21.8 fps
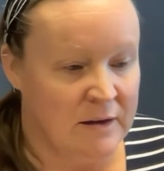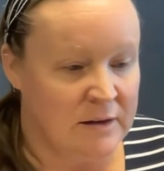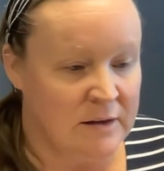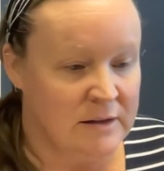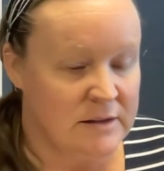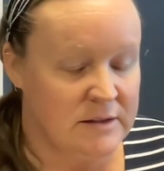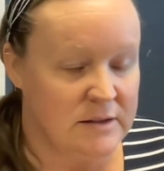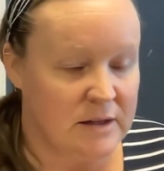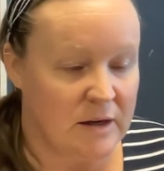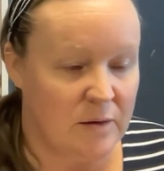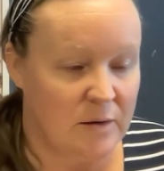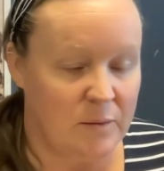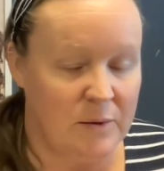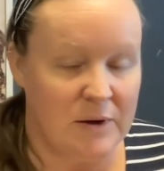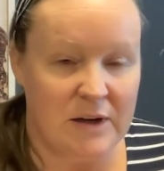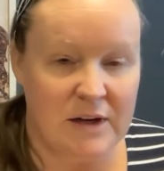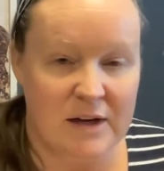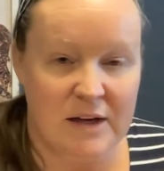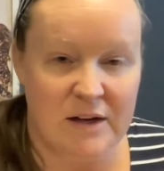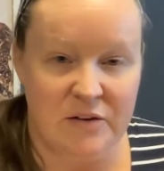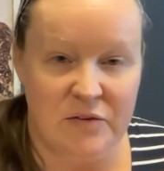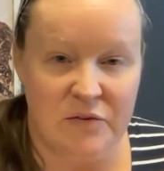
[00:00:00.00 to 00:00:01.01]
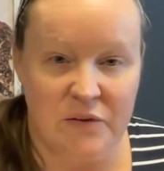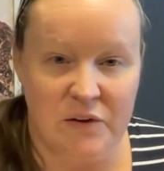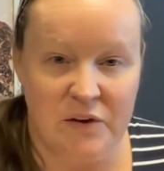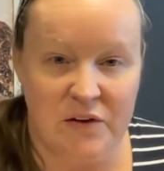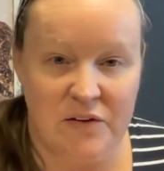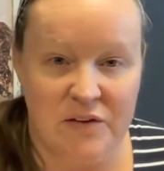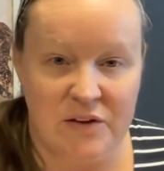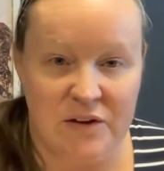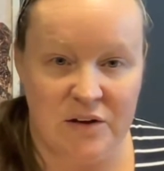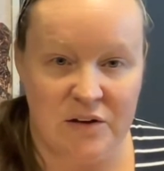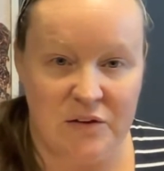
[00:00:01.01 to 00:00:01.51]
So we're looking at
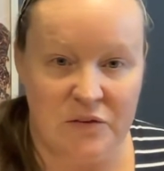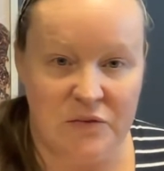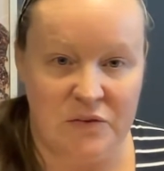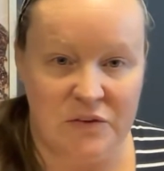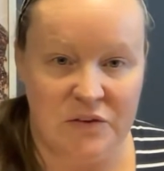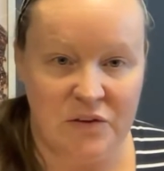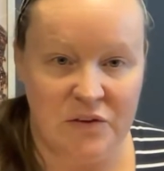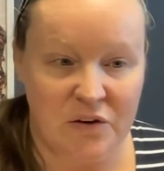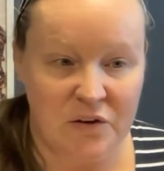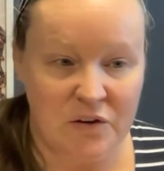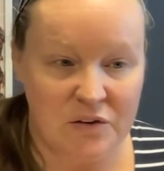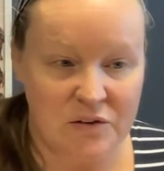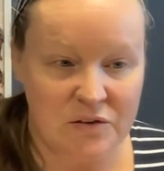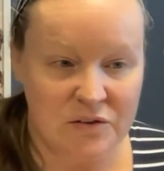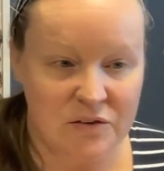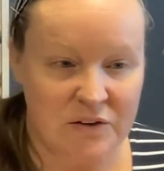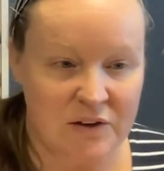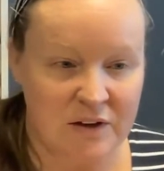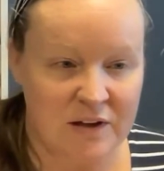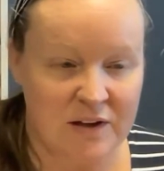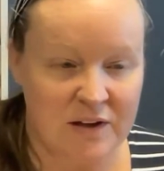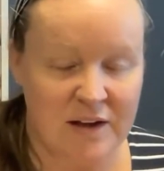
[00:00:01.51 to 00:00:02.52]
foods that are good for dogs,